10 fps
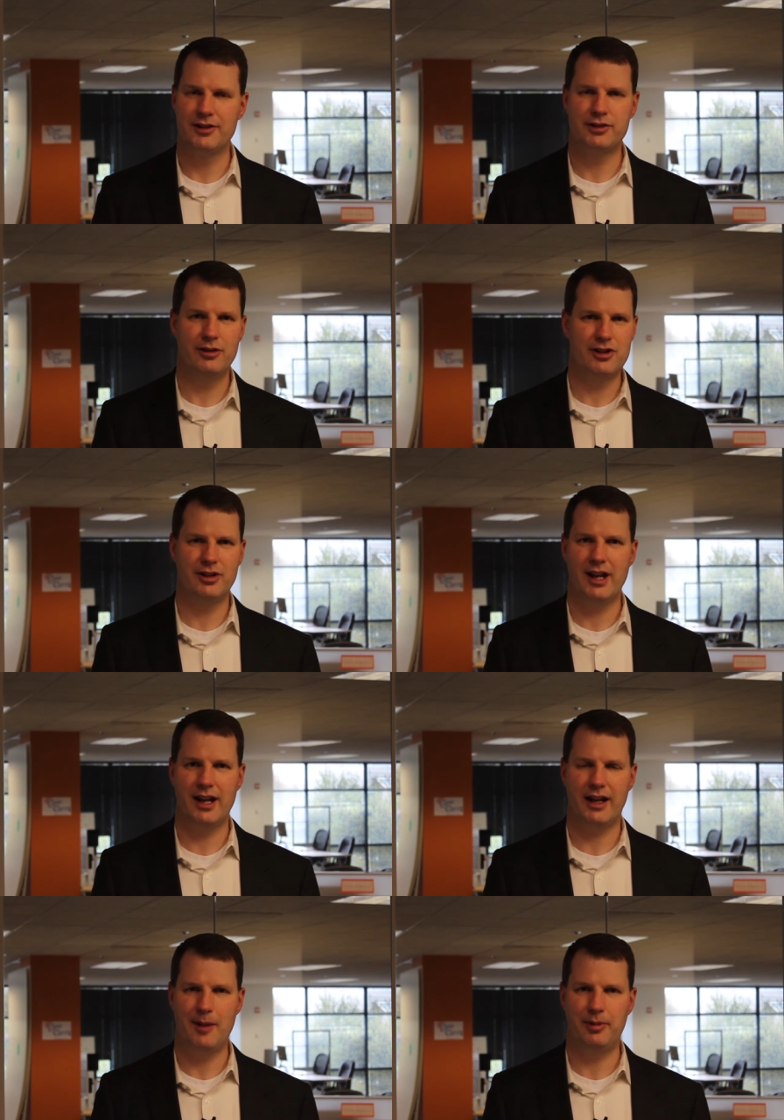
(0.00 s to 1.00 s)
As soon as you get
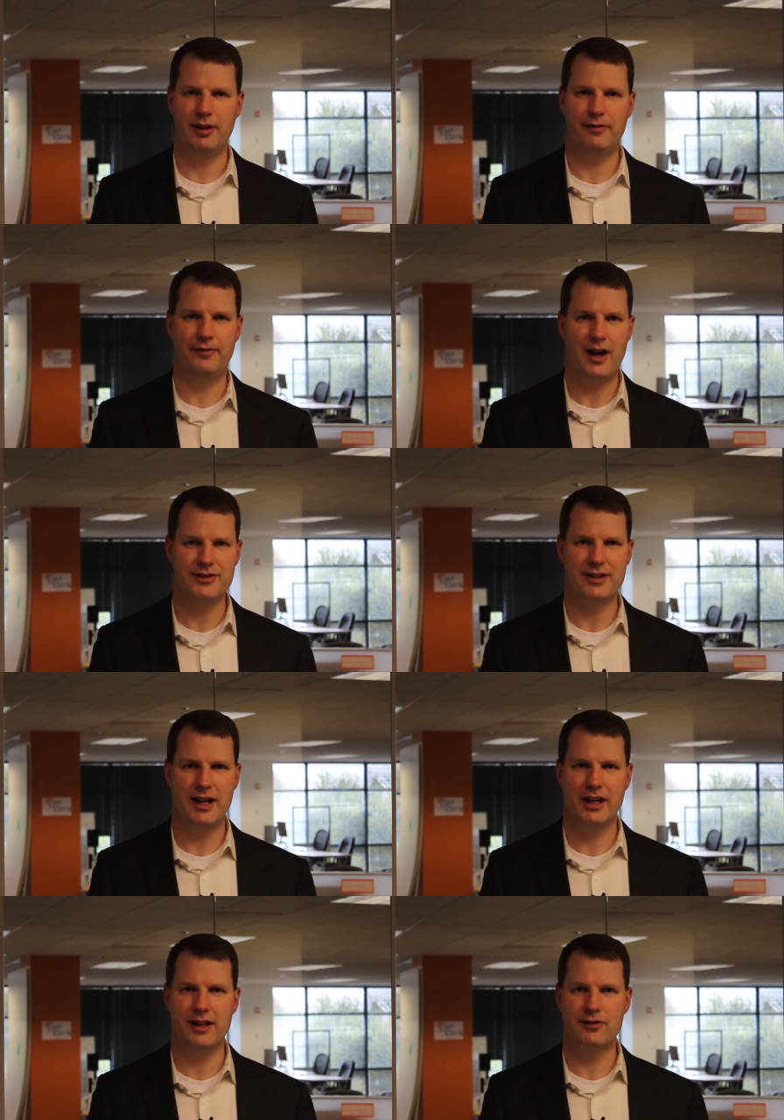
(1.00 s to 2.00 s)
a couple of false
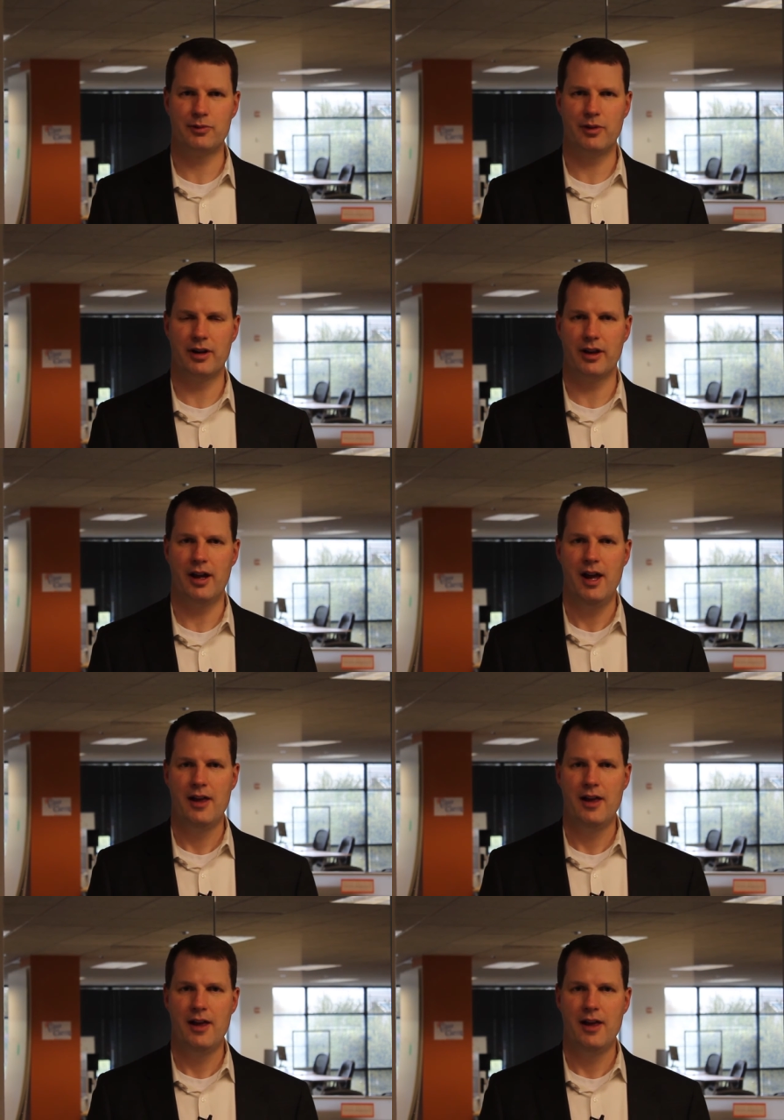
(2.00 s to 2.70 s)
negatives where the,